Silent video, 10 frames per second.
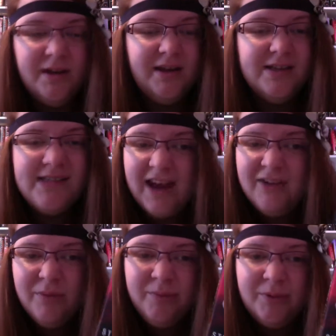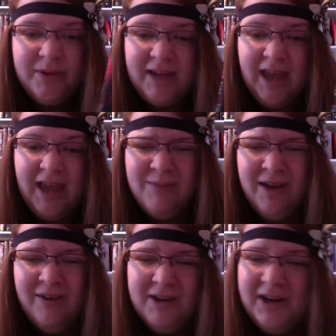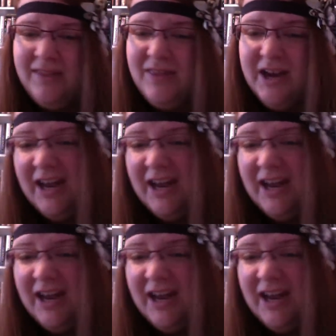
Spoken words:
Because I remember when it came out, and I thought it